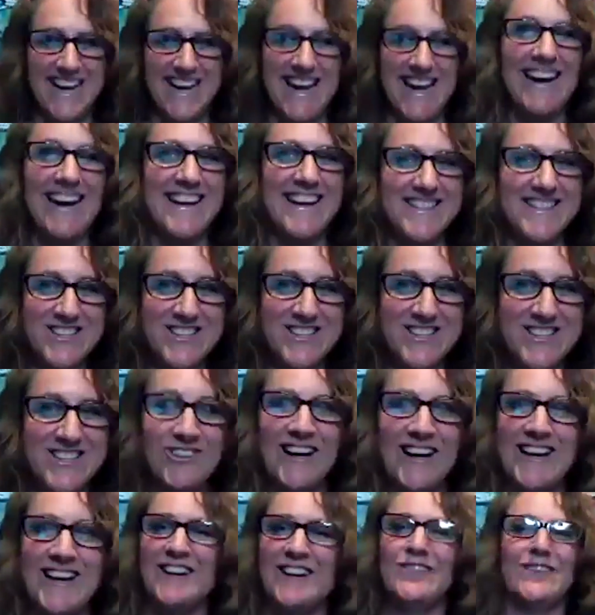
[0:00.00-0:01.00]
Yeah, it's a
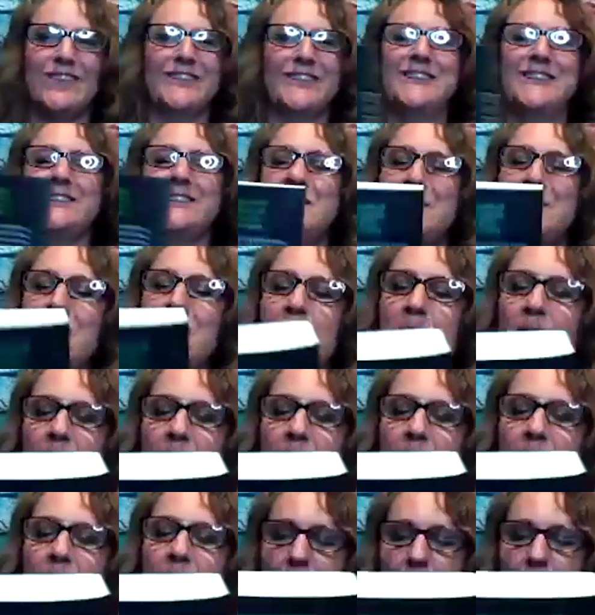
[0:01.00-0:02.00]
great cover.
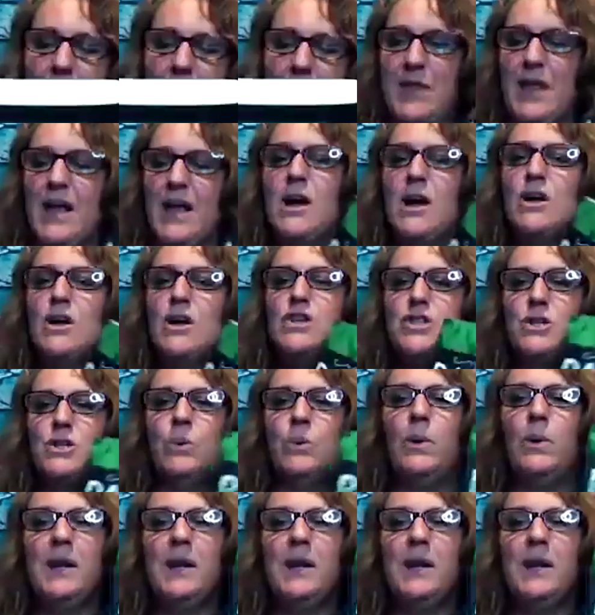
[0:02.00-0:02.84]
So